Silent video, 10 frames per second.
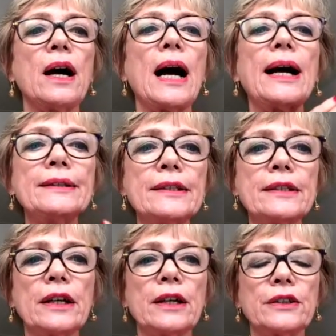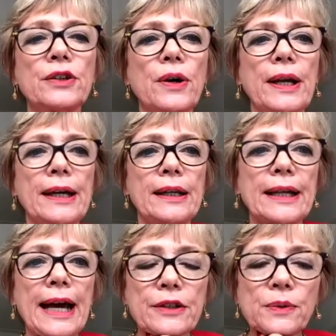under Doyen
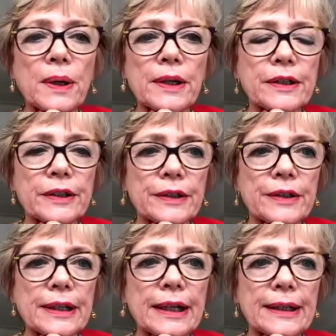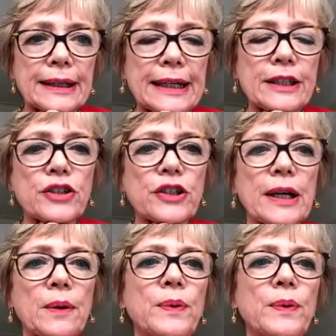Atawolagun's leadership,